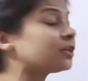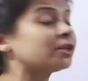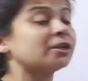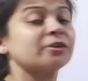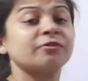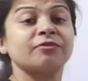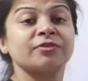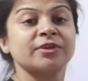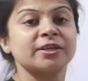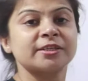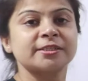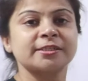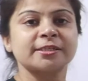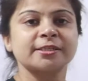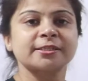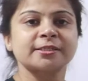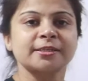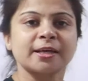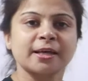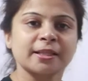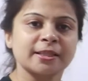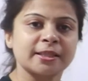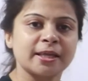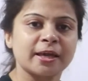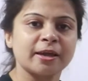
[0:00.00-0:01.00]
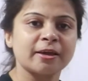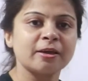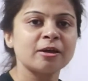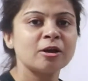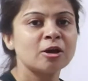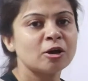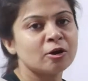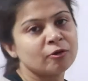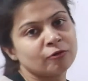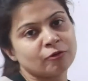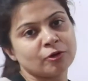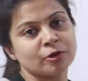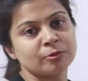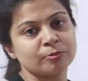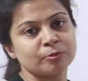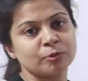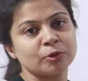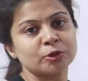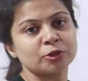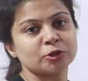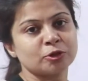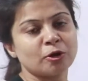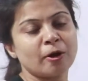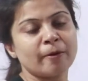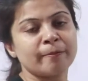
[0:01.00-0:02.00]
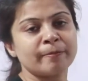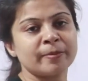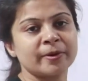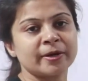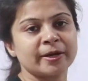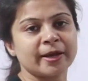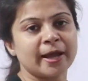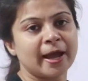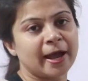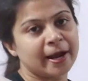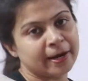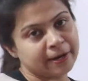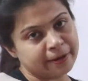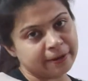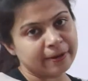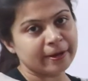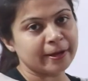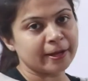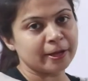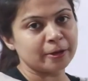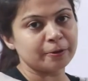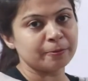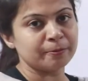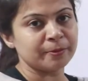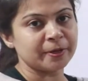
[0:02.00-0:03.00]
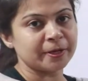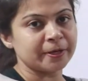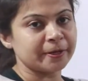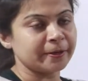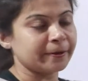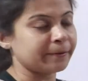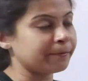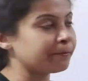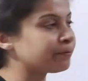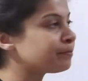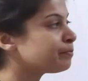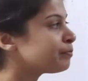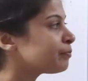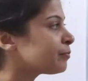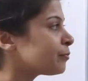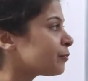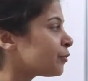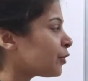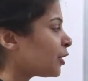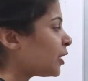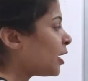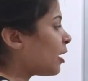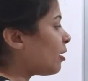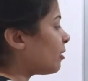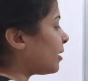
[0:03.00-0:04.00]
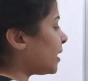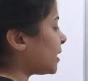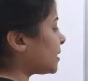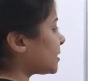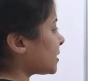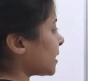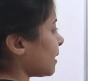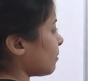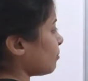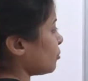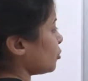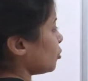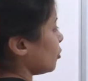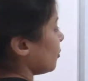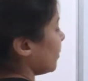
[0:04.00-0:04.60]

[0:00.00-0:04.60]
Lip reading: differences are there for both copper and aluminium. So now let's come to